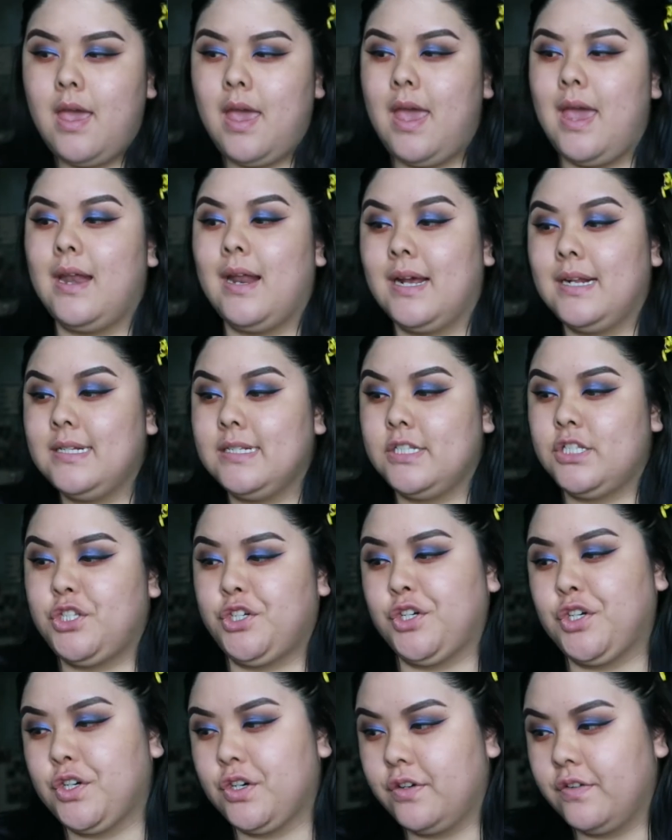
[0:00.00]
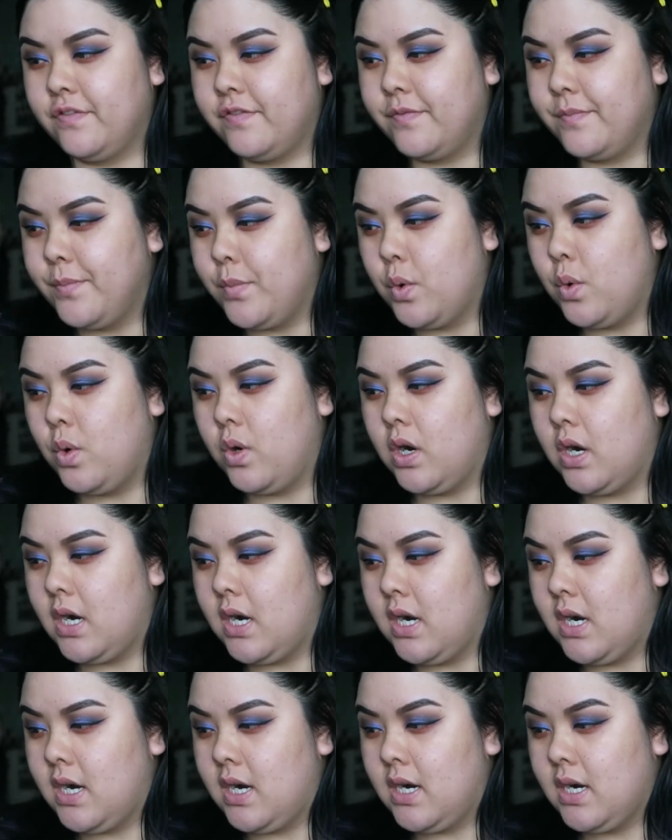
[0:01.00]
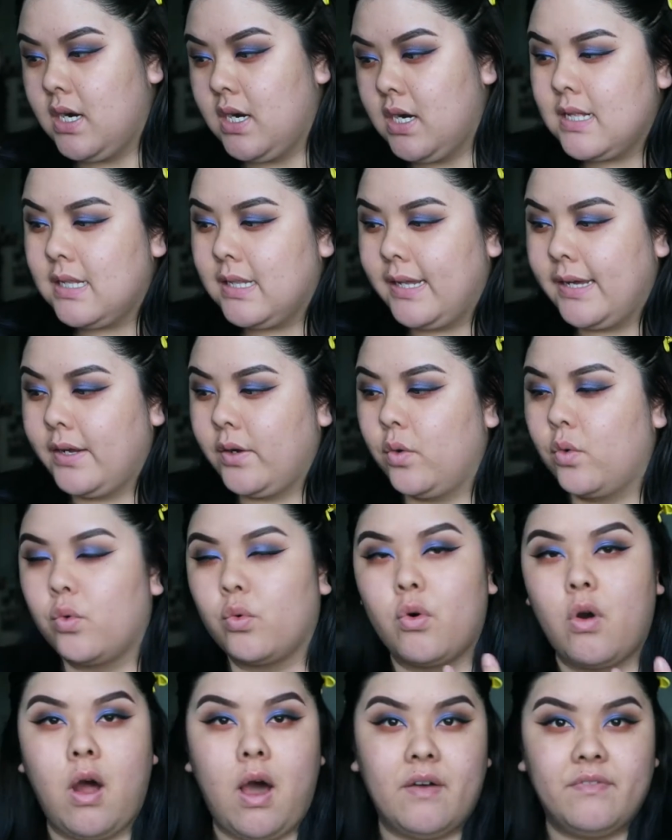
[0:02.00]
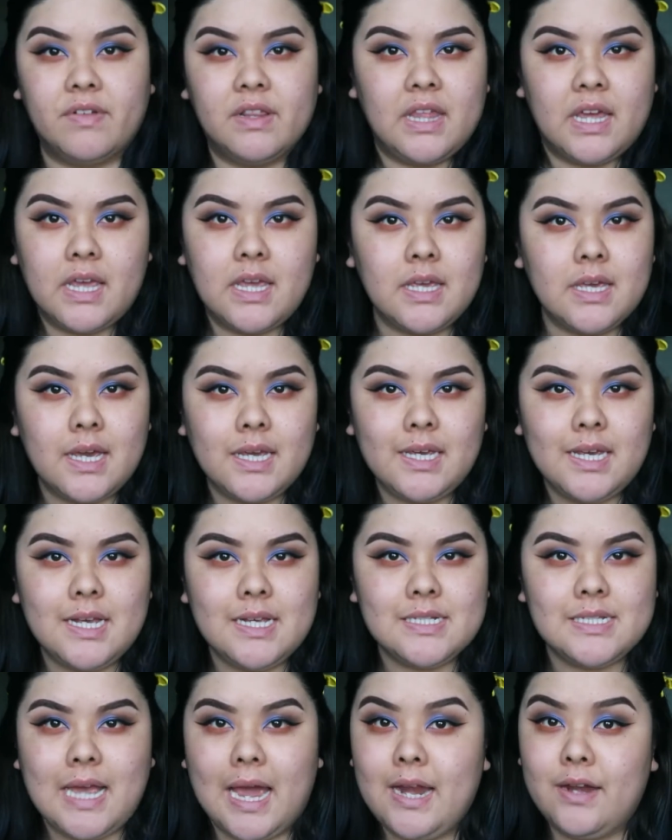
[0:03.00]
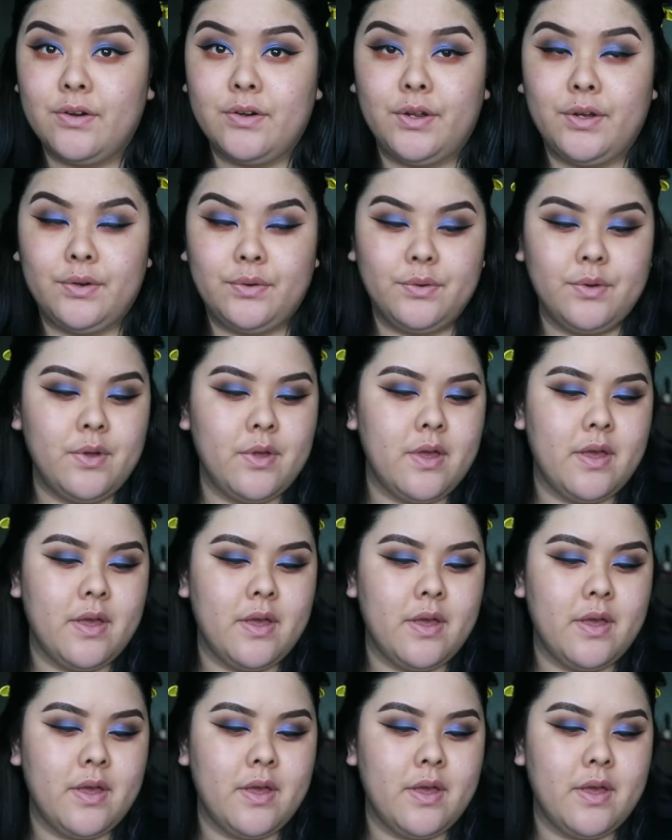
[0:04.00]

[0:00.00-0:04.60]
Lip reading: and I deserve more like groveling, I guess. I don't know.